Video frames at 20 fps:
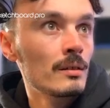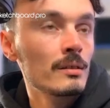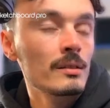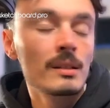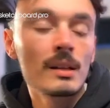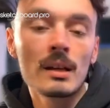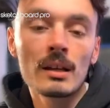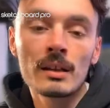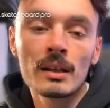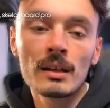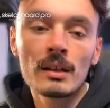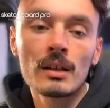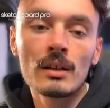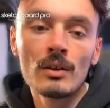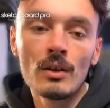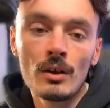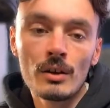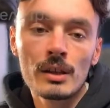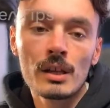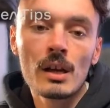I think a
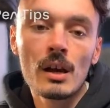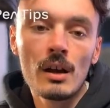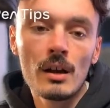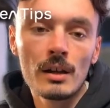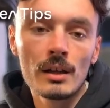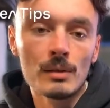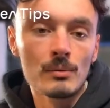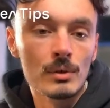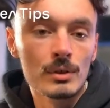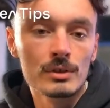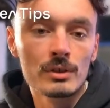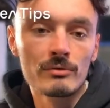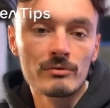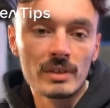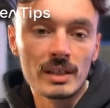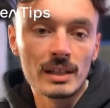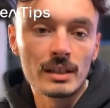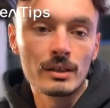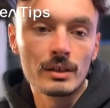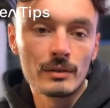lot of the early ones are
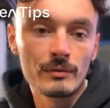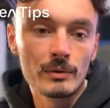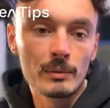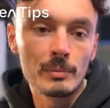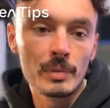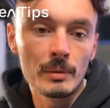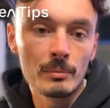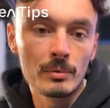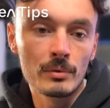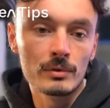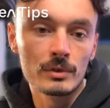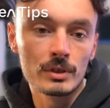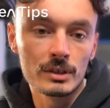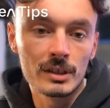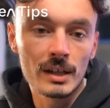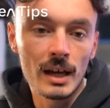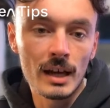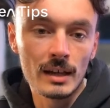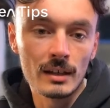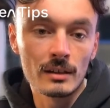really good for people just
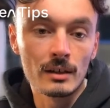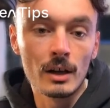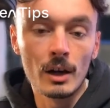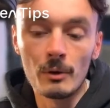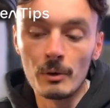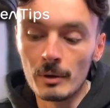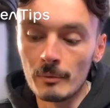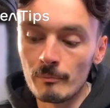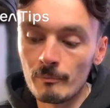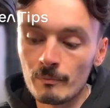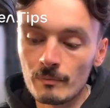getting going,